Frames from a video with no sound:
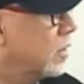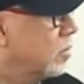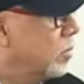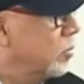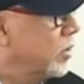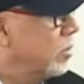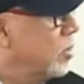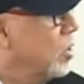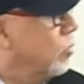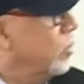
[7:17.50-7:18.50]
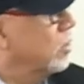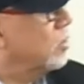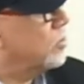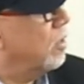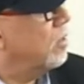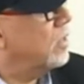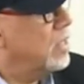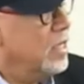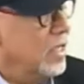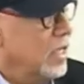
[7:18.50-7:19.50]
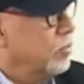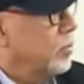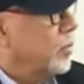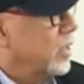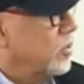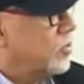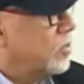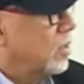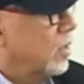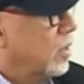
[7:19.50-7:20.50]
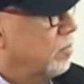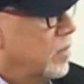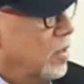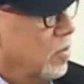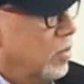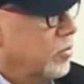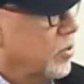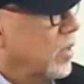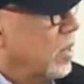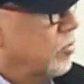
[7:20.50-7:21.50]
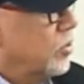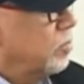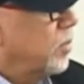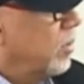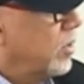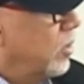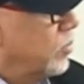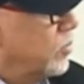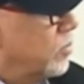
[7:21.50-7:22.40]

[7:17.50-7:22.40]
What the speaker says: Will Gazzardi. He replaced, what was her name? Berrios?